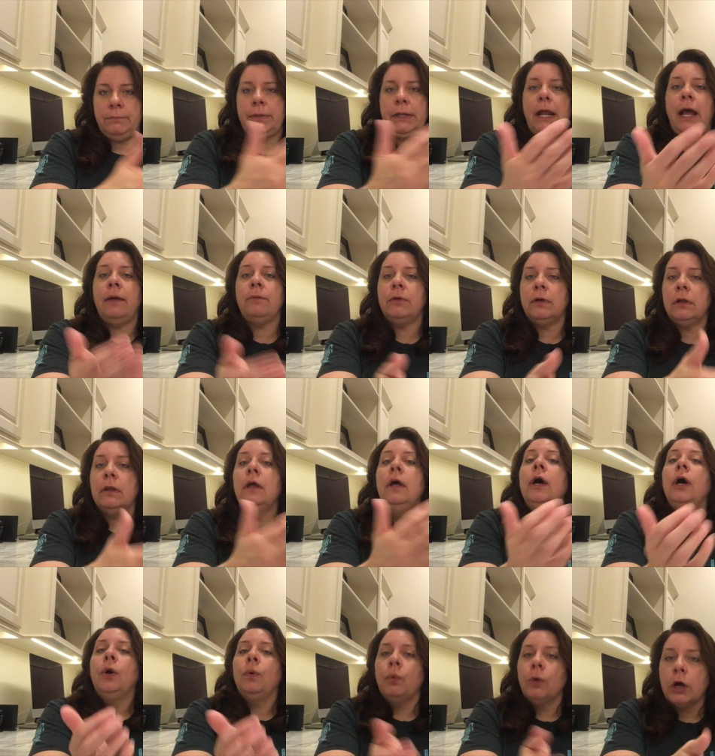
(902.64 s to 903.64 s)
but I will
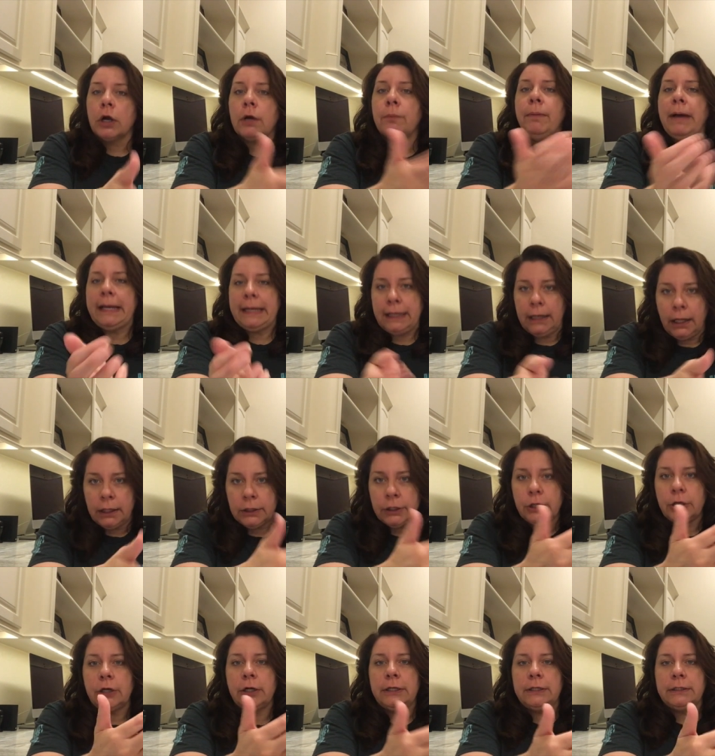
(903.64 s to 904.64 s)
work by
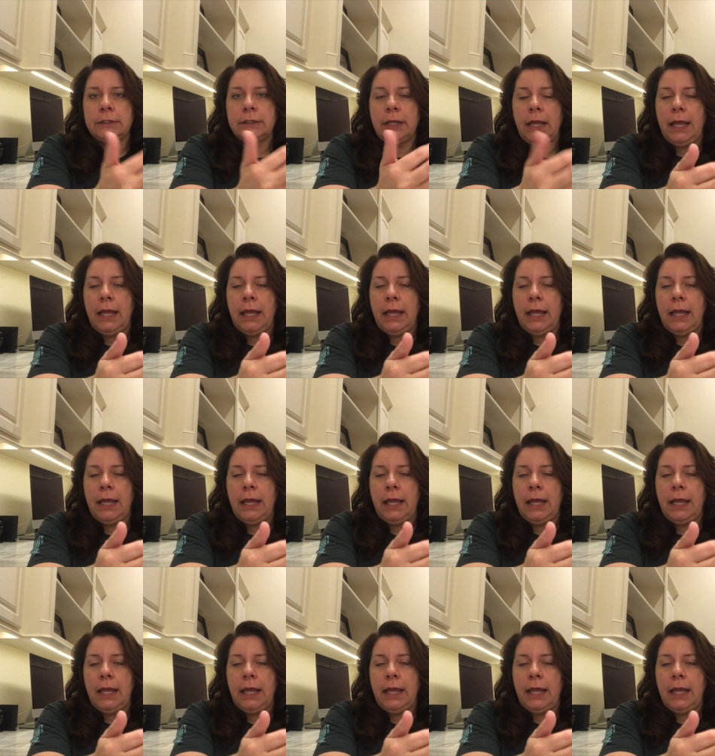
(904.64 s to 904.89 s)
color and,